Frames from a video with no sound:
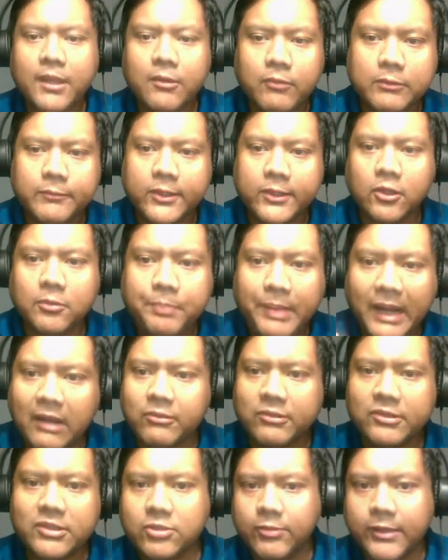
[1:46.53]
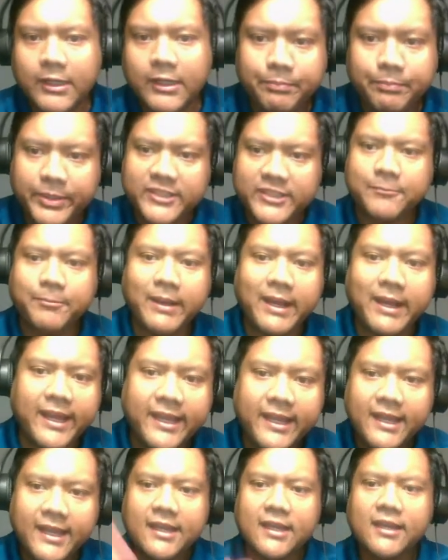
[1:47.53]
what we call power square, pizza
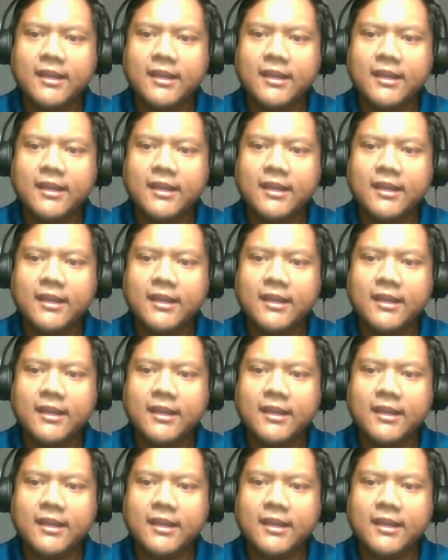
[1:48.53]
pie,